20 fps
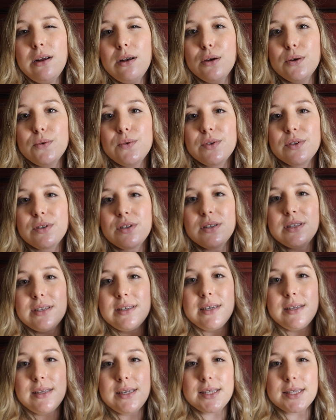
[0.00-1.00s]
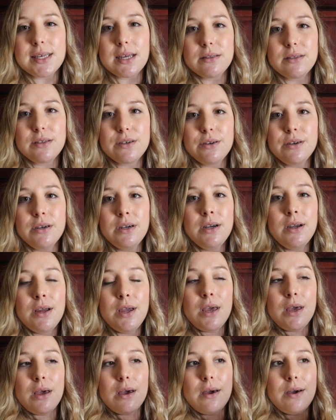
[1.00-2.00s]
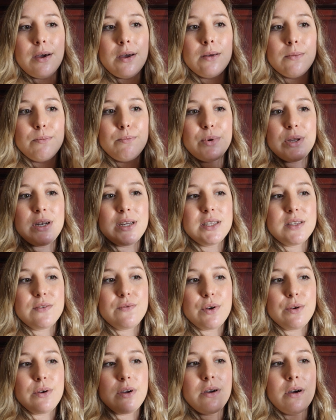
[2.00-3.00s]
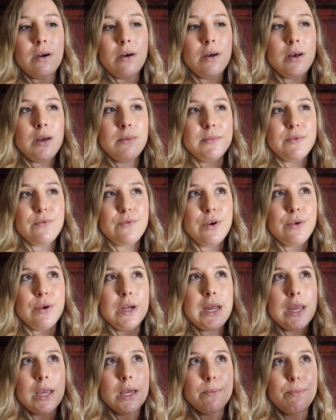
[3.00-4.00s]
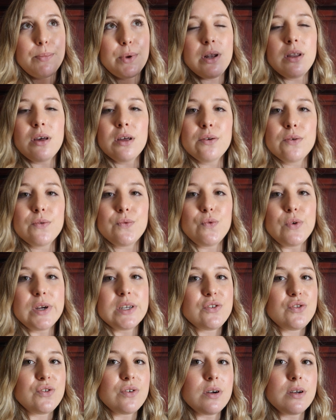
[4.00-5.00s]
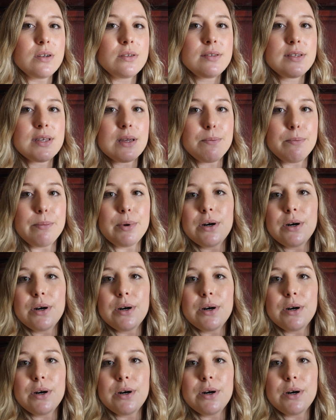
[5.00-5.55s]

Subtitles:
close to the city center. But it's very calm, very hip, a lot of restaurants and